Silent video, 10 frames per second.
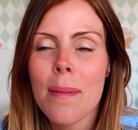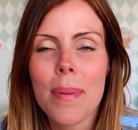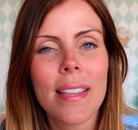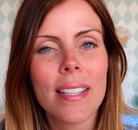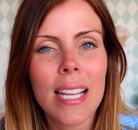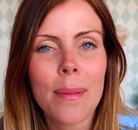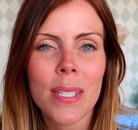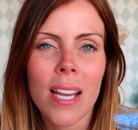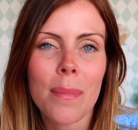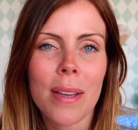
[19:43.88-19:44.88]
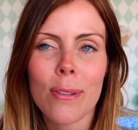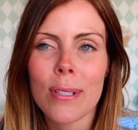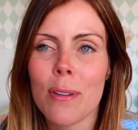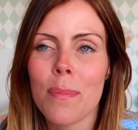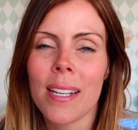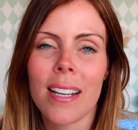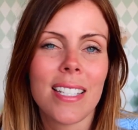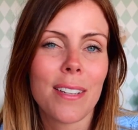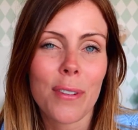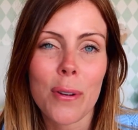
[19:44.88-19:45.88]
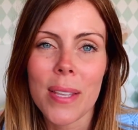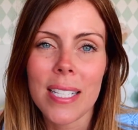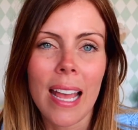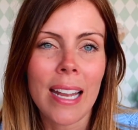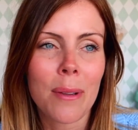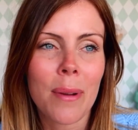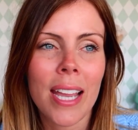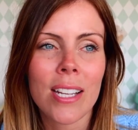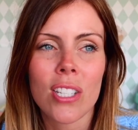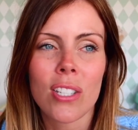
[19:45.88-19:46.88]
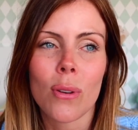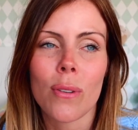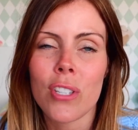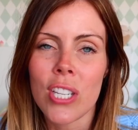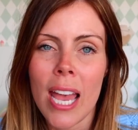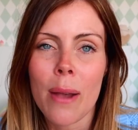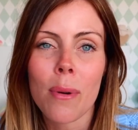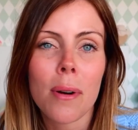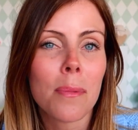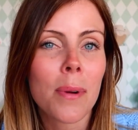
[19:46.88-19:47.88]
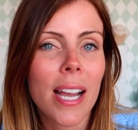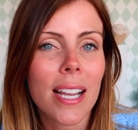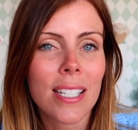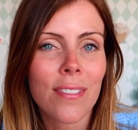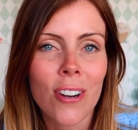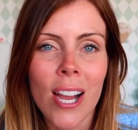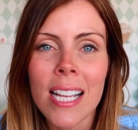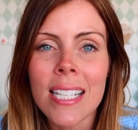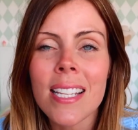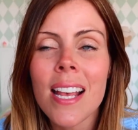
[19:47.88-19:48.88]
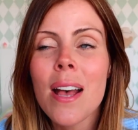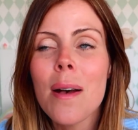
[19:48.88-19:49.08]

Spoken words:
but at the same time I thought it would be nice to film this anyway and just sort of share what works for us.